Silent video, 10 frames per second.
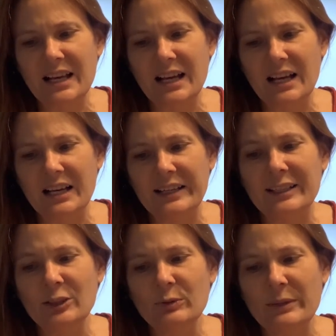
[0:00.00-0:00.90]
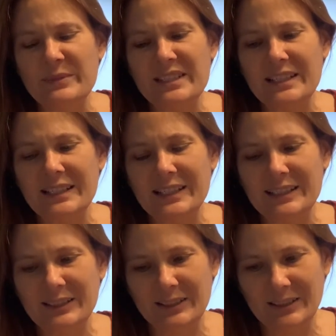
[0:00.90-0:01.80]
I who am sitting
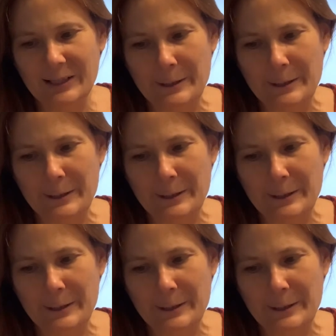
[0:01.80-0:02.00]
here.